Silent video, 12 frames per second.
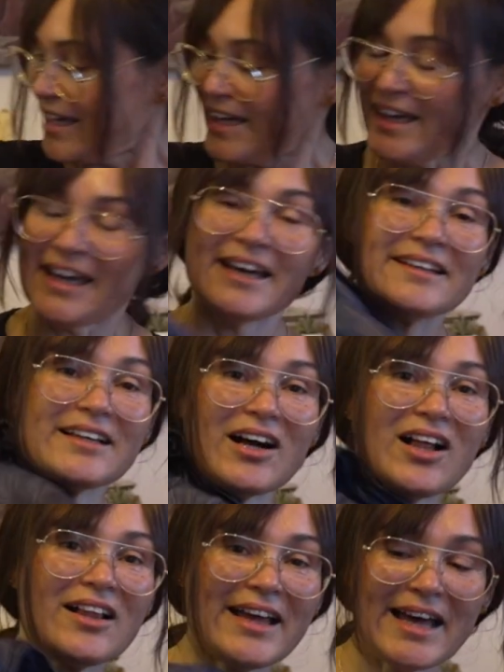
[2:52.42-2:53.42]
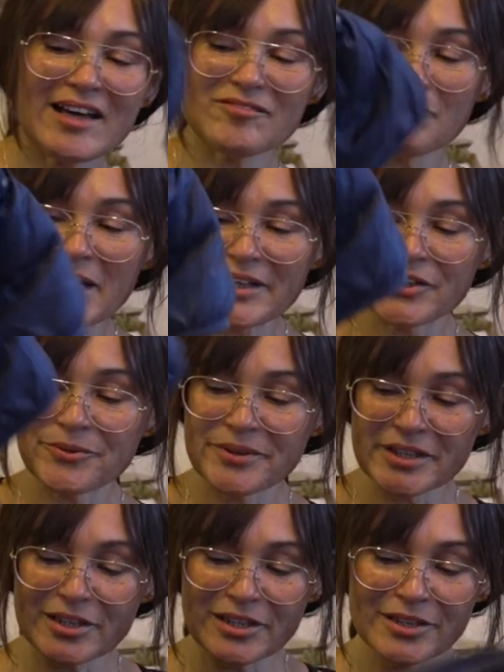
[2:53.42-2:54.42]
And I'll have my
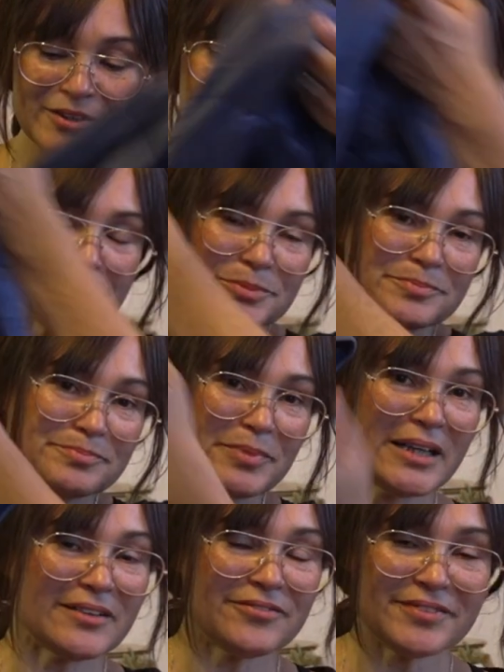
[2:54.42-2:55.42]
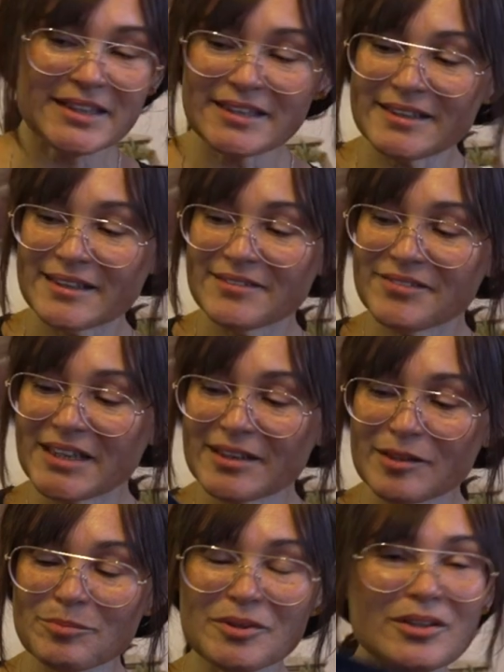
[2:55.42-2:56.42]
Uniqlo puffy
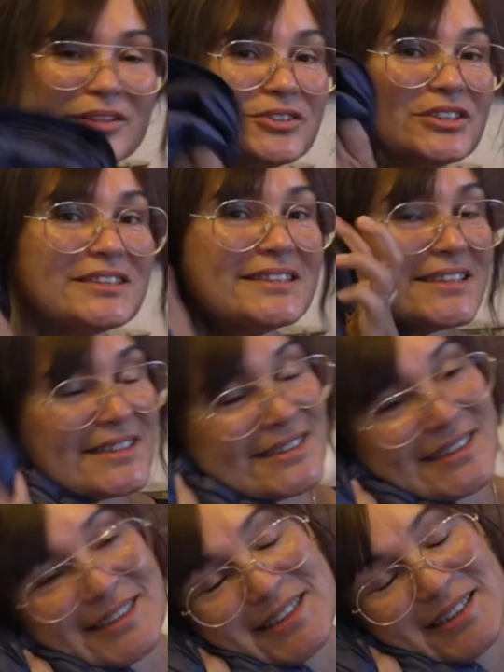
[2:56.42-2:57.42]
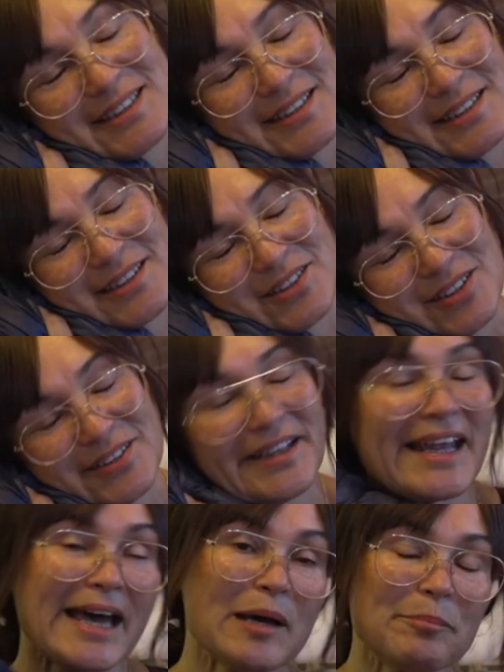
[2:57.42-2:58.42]
available just as a little
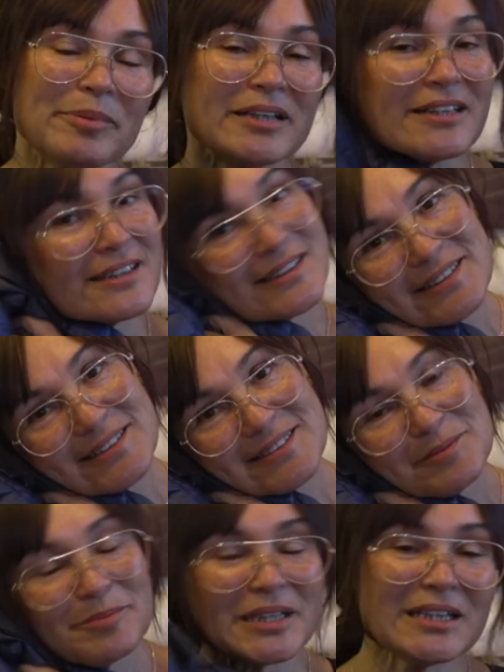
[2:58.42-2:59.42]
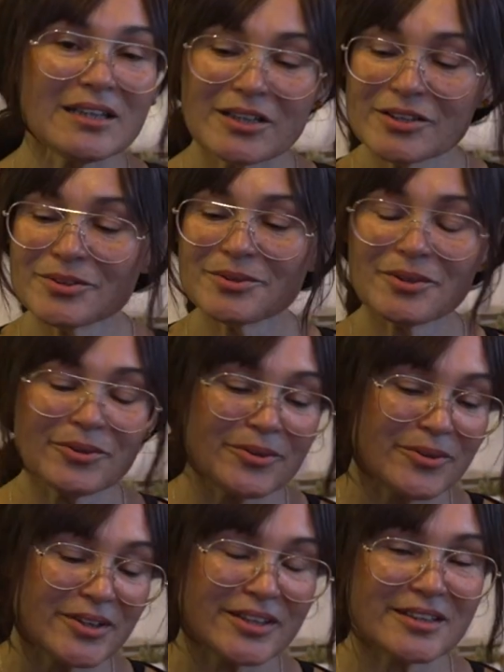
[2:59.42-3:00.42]
nap pillow,
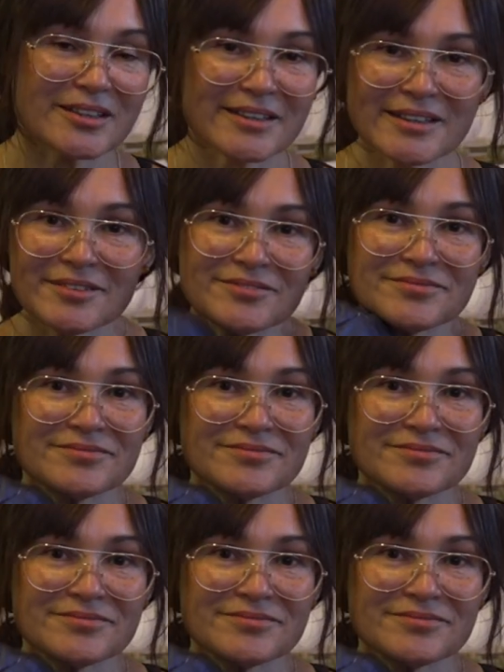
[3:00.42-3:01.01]
or if